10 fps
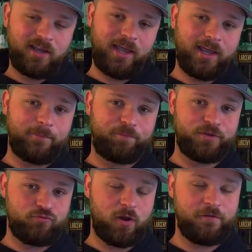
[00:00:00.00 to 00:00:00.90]
and
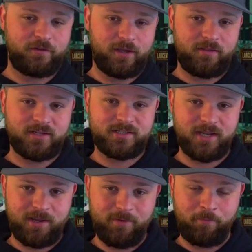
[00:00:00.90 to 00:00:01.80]
roughly the
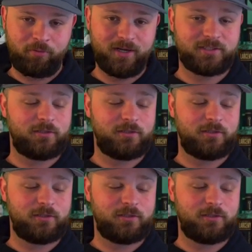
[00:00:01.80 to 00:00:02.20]
same price.